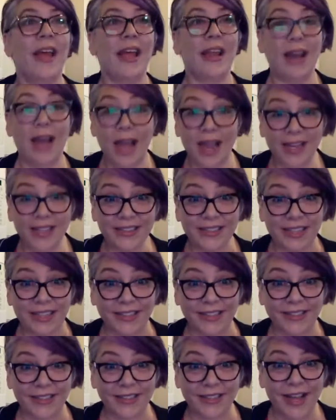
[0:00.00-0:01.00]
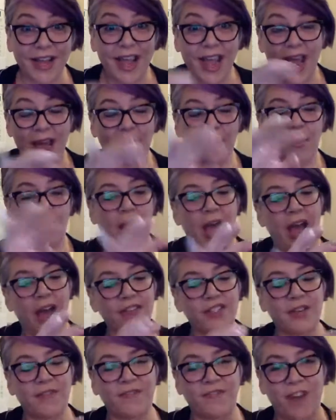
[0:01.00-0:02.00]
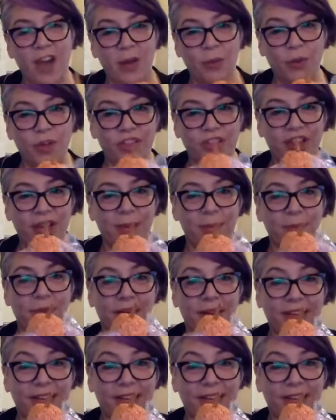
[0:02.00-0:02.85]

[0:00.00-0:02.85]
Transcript: and ice it and have some fun with it.